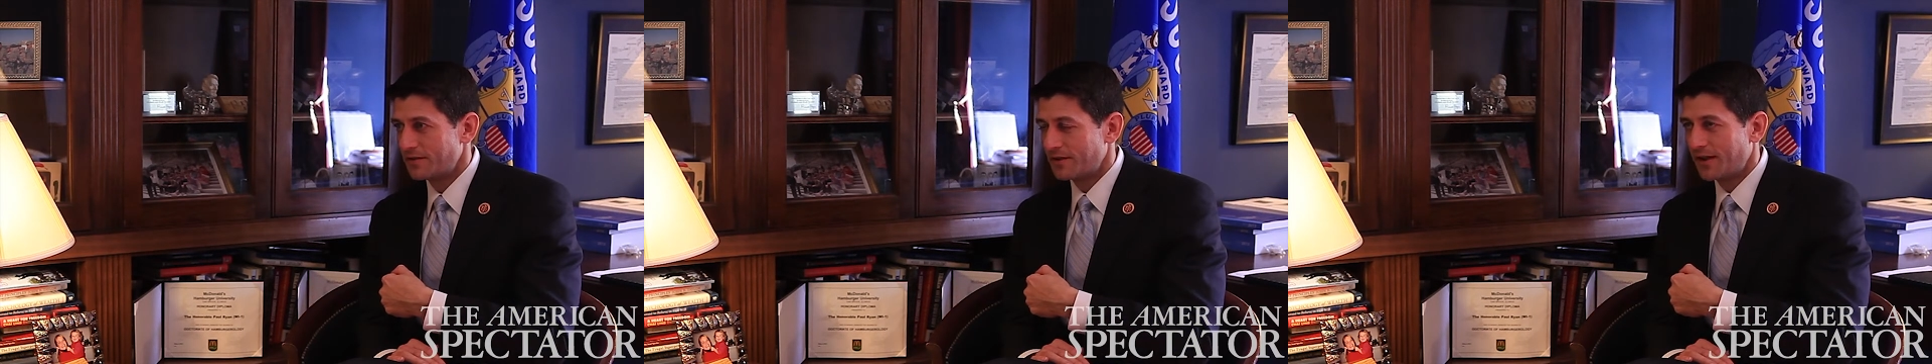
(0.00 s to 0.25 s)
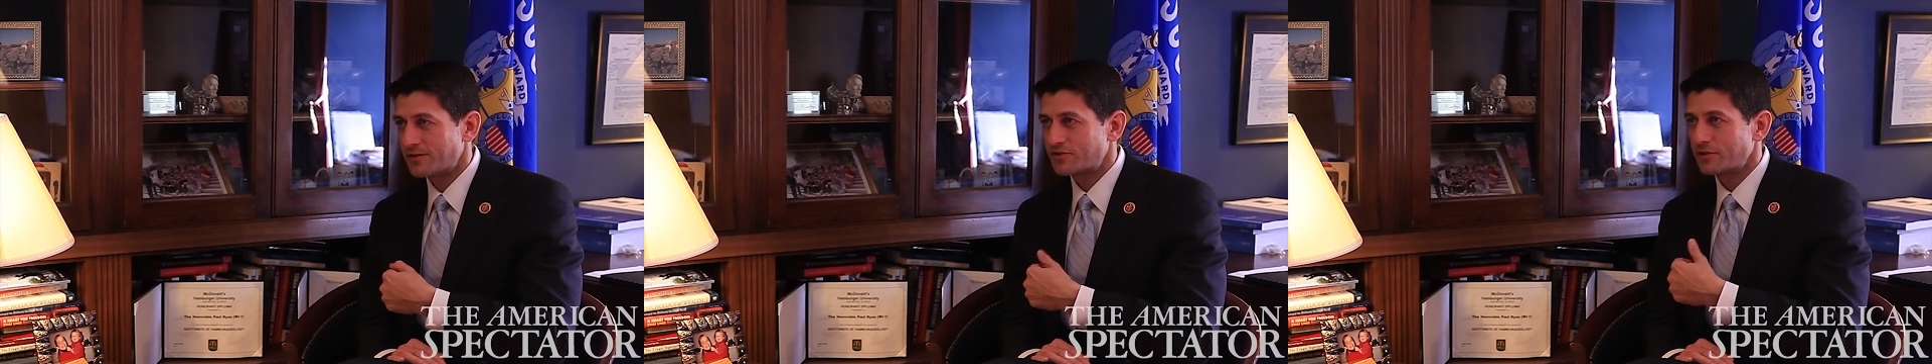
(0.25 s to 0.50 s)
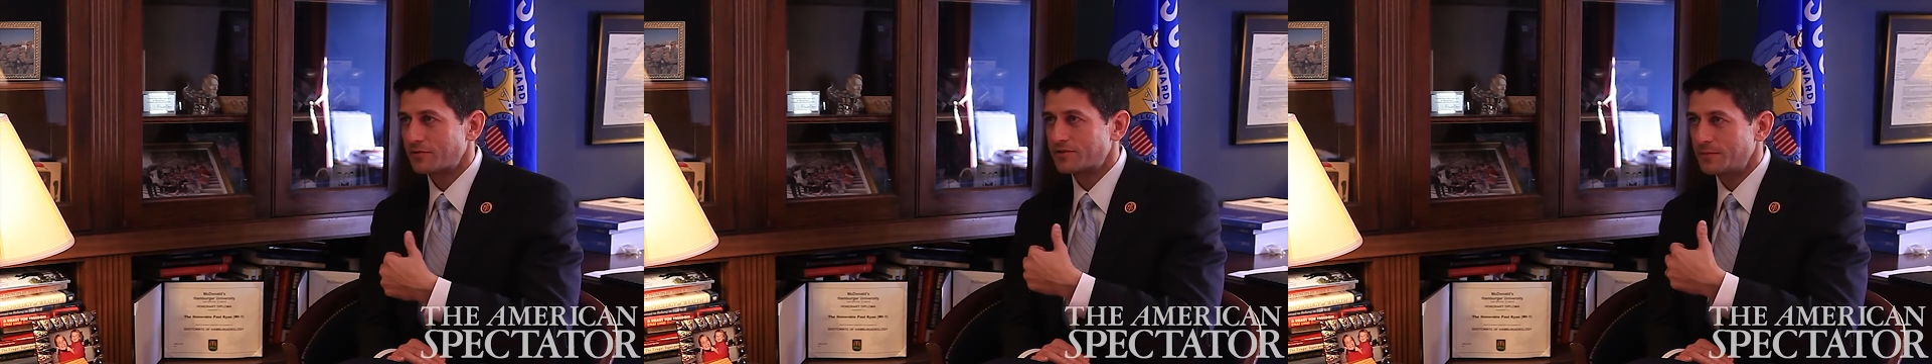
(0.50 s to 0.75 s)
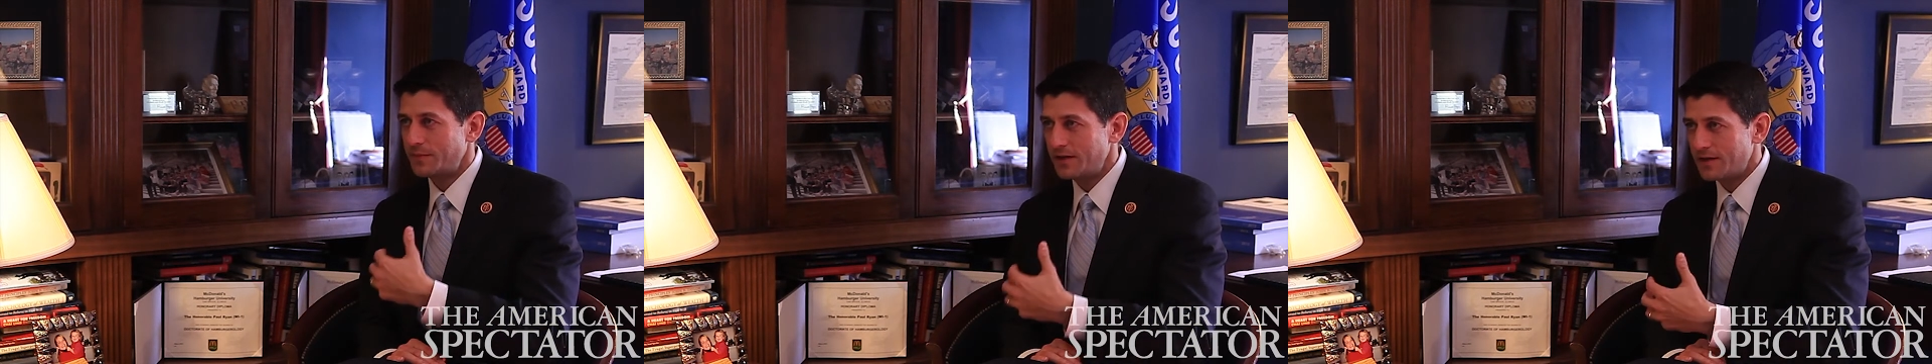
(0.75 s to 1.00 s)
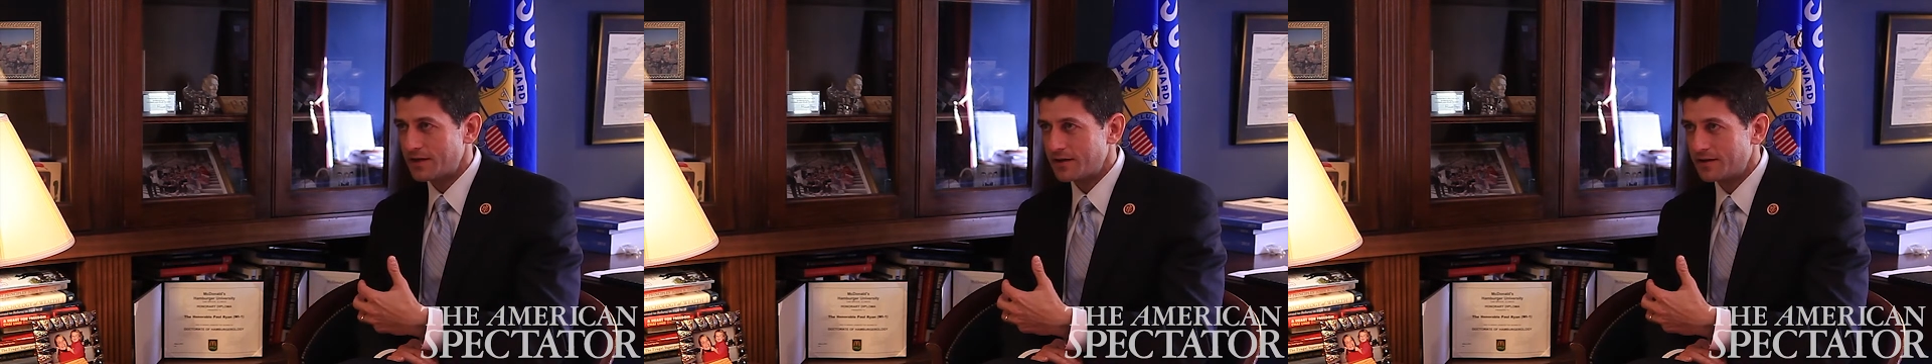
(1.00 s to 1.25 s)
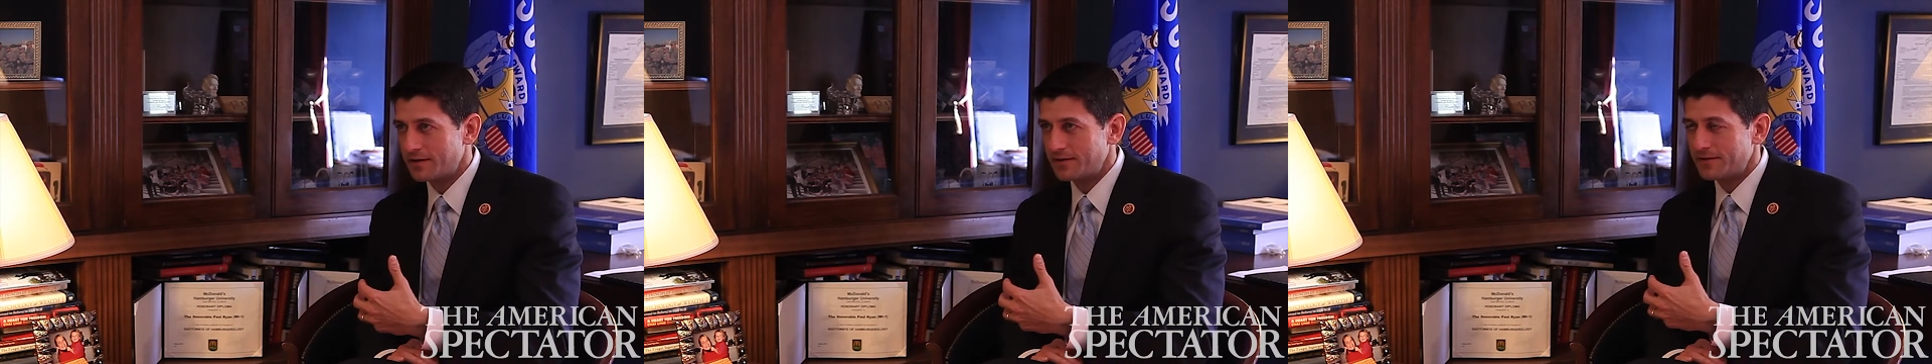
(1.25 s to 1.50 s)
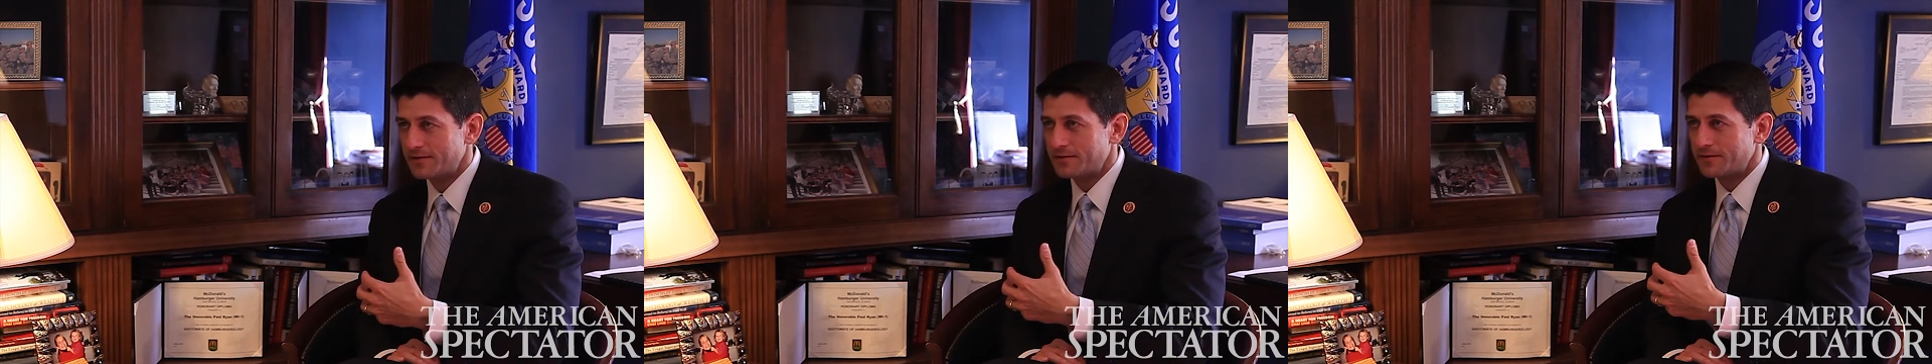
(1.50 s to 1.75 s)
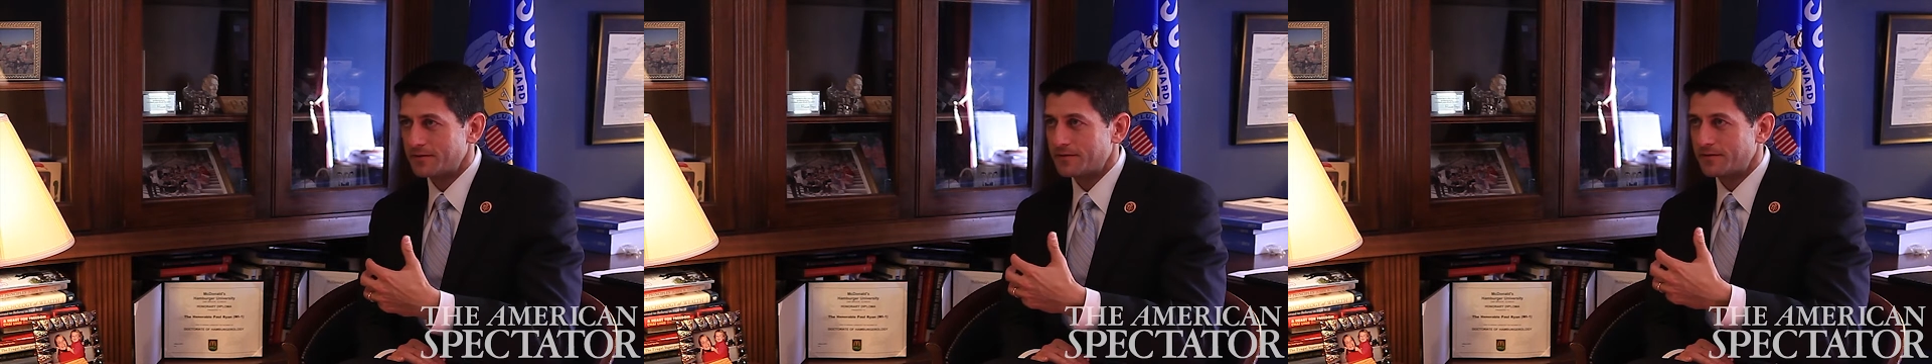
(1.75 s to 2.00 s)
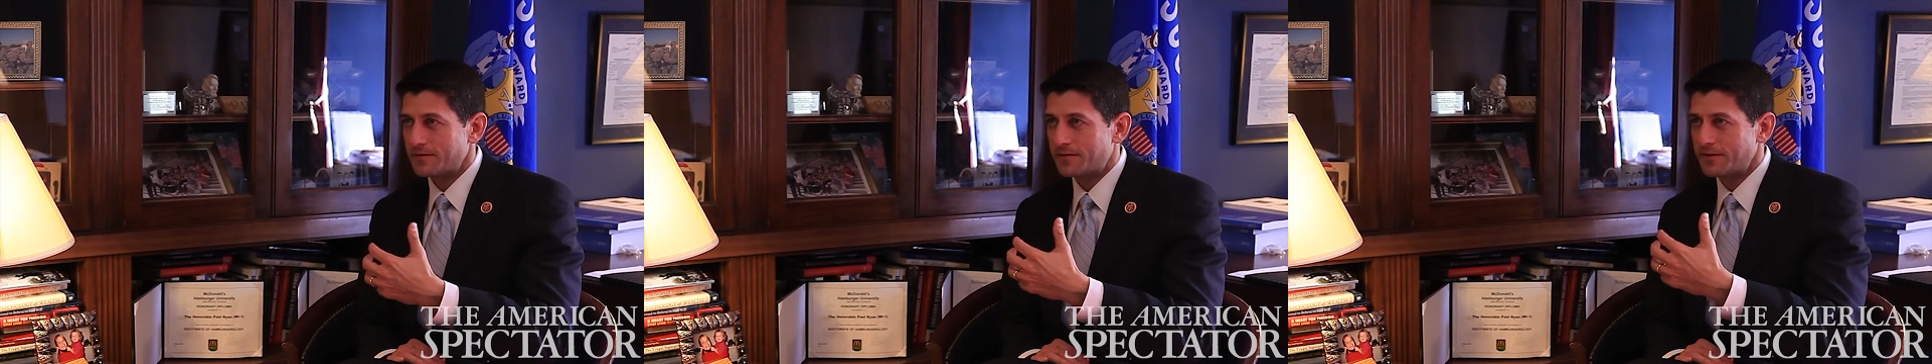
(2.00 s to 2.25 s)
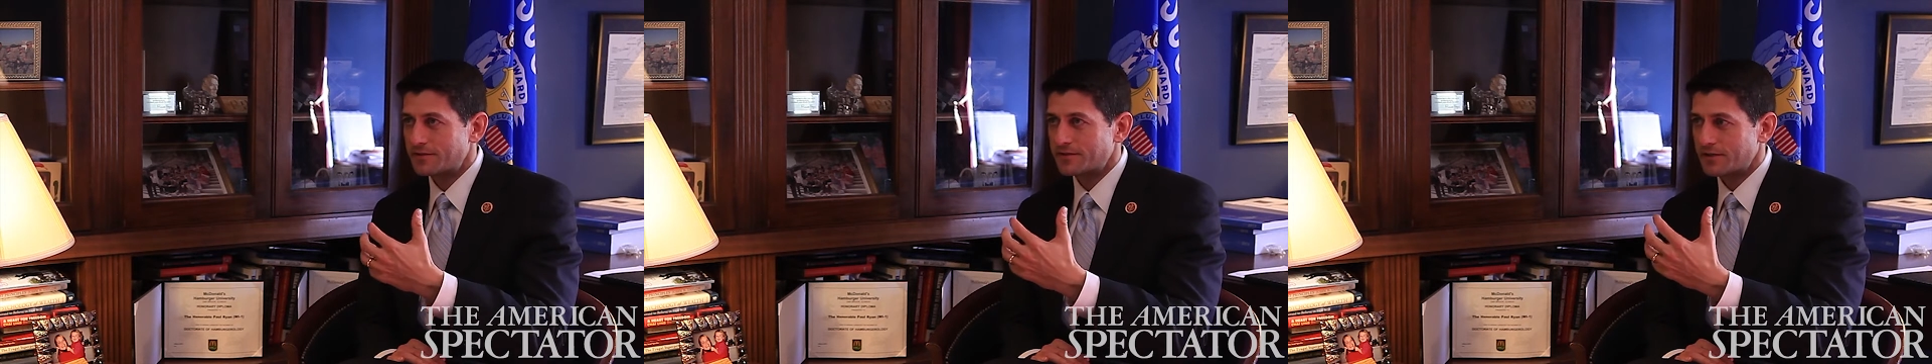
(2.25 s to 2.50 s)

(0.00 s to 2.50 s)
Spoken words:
And so to me, this